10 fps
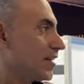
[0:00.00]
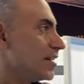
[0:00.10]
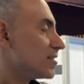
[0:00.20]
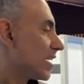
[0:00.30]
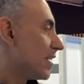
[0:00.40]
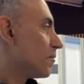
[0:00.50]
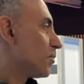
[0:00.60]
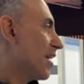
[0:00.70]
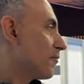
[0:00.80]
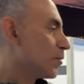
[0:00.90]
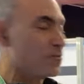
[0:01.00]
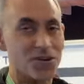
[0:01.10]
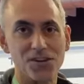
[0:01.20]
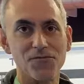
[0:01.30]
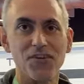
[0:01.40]
the entire platform
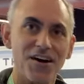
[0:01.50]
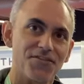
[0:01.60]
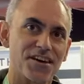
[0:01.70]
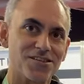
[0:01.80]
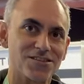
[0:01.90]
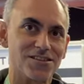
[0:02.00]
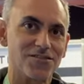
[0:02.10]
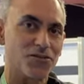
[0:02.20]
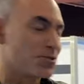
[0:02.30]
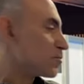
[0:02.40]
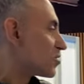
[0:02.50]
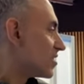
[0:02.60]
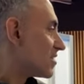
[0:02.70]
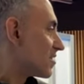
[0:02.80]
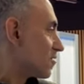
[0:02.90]
with the 5,000 virtual
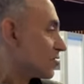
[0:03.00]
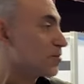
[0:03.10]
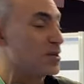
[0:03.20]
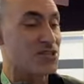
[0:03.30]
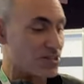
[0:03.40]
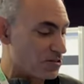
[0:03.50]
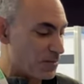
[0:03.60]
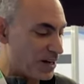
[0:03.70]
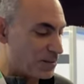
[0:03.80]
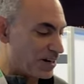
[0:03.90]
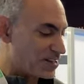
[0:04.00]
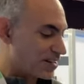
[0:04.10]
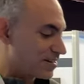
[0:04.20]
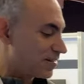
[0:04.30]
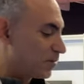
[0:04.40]
machines is consuming 0 megabytes
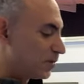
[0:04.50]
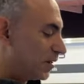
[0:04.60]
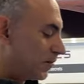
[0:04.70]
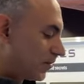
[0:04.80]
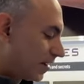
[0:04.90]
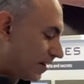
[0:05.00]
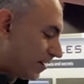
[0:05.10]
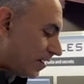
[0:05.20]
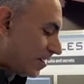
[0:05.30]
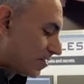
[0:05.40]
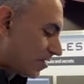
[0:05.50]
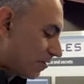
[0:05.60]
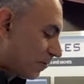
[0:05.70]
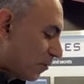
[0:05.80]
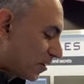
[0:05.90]
at the moment.
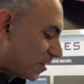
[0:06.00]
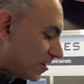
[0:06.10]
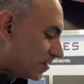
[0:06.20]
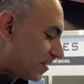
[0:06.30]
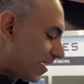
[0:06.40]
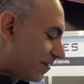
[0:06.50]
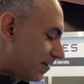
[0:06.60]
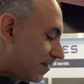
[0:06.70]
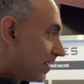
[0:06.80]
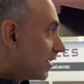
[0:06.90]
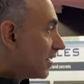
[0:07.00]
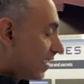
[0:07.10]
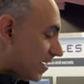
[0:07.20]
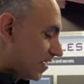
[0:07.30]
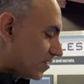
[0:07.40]
So what we're gonna do now
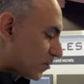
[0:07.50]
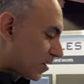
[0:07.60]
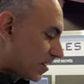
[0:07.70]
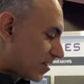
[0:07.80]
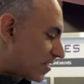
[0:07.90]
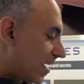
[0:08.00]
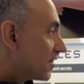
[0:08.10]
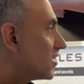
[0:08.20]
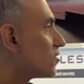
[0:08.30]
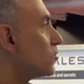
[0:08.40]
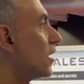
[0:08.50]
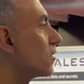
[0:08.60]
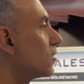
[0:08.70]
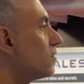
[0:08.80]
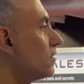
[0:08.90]
is we're gonna scan this QR
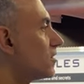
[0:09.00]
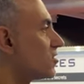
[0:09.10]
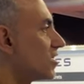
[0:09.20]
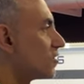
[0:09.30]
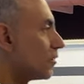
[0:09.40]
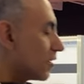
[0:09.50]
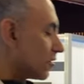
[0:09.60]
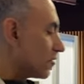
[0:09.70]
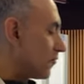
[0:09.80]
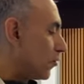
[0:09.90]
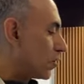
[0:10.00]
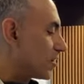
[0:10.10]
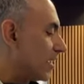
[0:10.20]
code. This is a QR code for the